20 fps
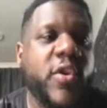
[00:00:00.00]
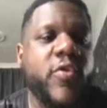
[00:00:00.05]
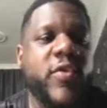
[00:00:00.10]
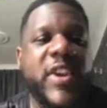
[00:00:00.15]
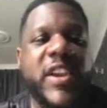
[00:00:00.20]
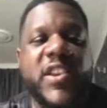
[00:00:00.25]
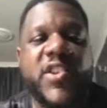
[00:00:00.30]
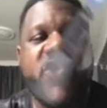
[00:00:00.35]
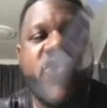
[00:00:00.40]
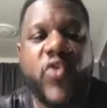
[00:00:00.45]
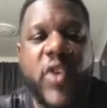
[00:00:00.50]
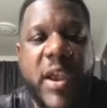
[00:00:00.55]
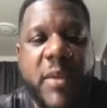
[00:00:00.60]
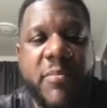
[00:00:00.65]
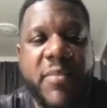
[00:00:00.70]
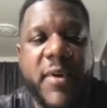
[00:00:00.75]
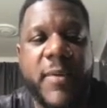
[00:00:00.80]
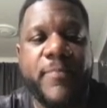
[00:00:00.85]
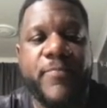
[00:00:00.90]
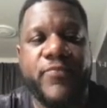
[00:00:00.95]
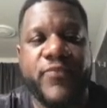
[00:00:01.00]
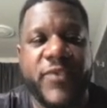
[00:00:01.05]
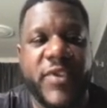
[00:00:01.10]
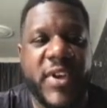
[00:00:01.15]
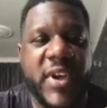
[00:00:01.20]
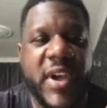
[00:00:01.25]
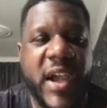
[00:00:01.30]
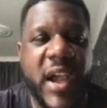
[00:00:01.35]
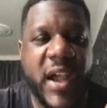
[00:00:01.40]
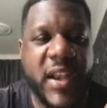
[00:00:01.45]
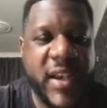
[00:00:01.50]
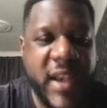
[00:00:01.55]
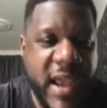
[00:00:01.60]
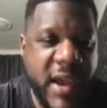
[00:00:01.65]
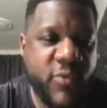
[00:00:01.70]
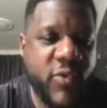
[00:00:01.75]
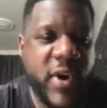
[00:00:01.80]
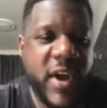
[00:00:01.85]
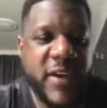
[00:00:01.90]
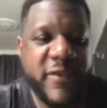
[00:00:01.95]
the Drip uh,
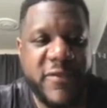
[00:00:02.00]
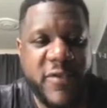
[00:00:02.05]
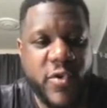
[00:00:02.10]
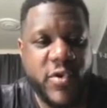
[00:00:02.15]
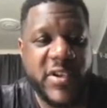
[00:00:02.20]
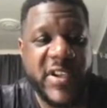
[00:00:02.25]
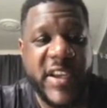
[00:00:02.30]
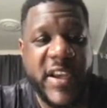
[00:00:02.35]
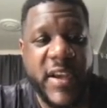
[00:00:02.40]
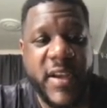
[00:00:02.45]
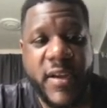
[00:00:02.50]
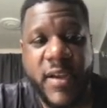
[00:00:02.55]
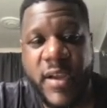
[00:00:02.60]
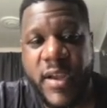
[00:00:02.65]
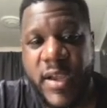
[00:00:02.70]
Network Faucet,